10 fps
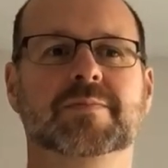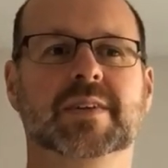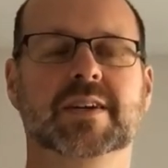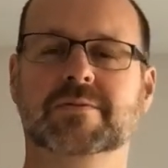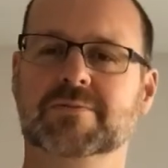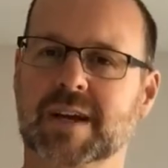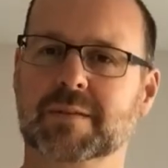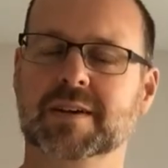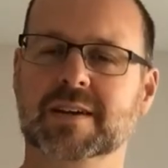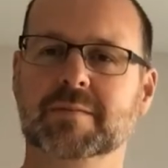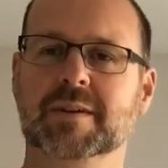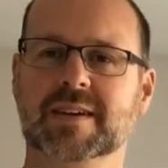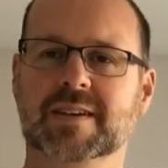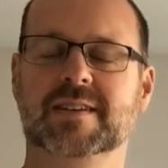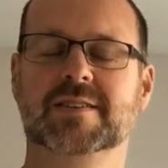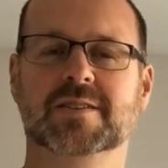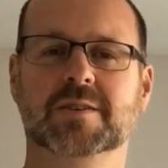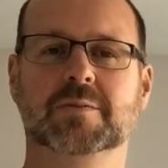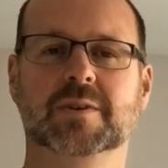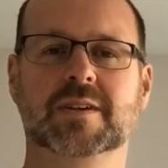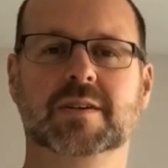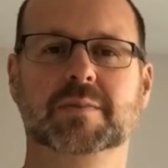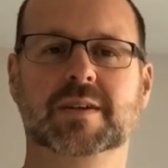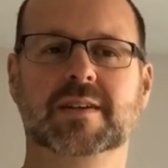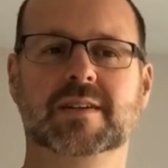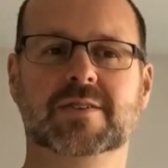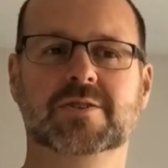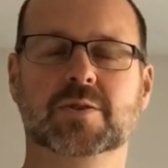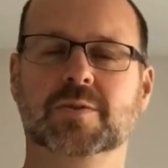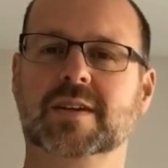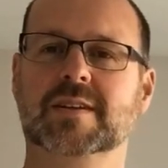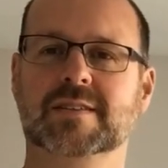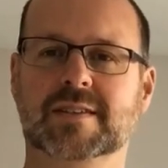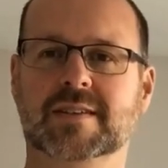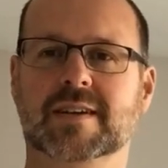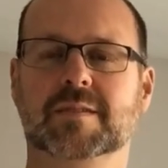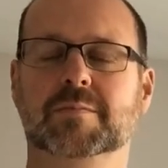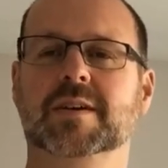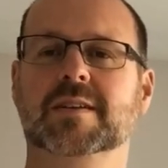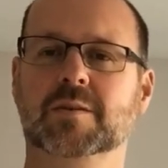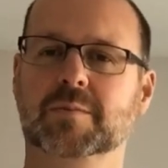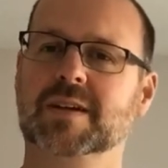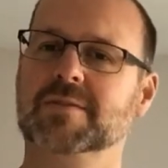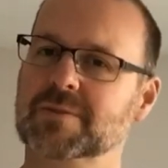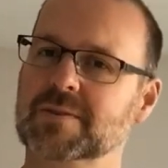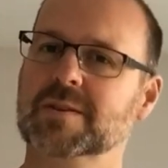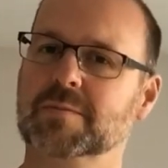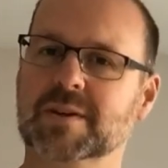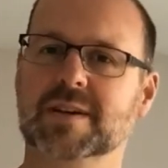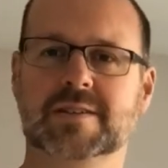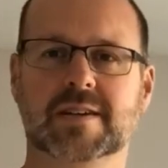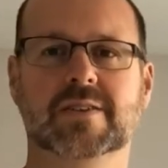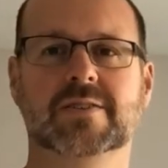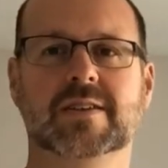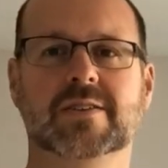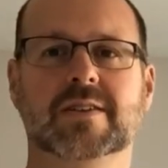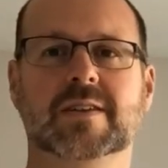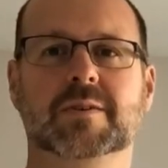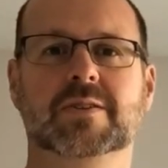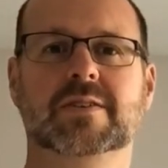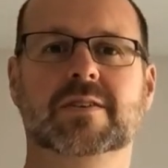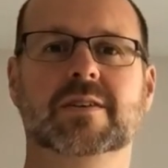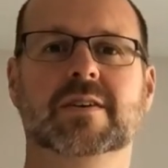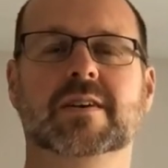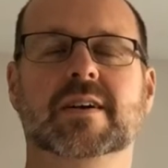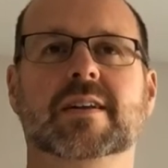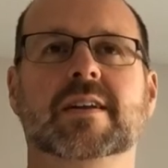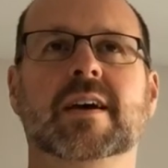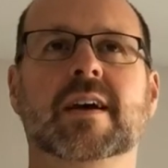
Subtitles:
got some family coming in. So we're going to be enjoying the time, but there'll be a few little projects, and it's going to be centered on